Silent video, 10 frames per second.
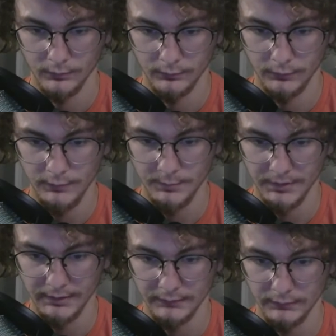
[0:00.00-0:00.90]
turn the
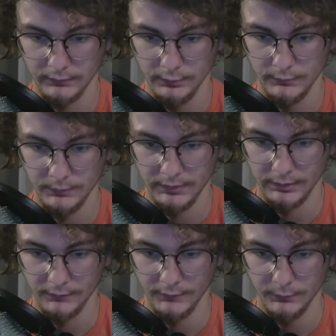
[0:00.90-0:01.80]
bias as low as we can
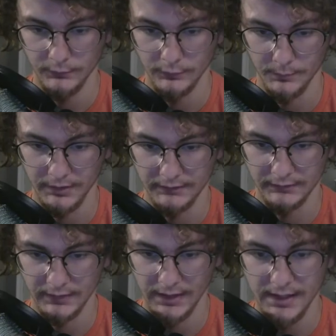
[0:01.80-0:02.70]
on this one, turn the bias
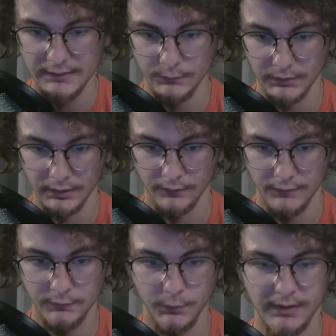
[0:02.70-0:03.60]
as high as we can on
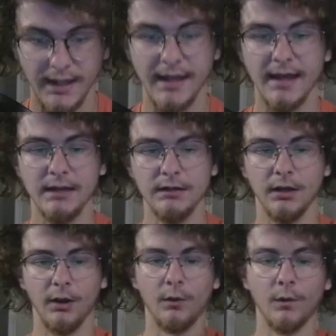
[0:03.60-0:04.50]
this one, and
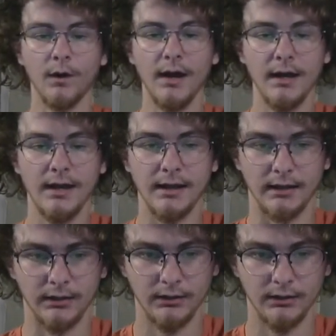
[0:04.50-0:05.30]
voila!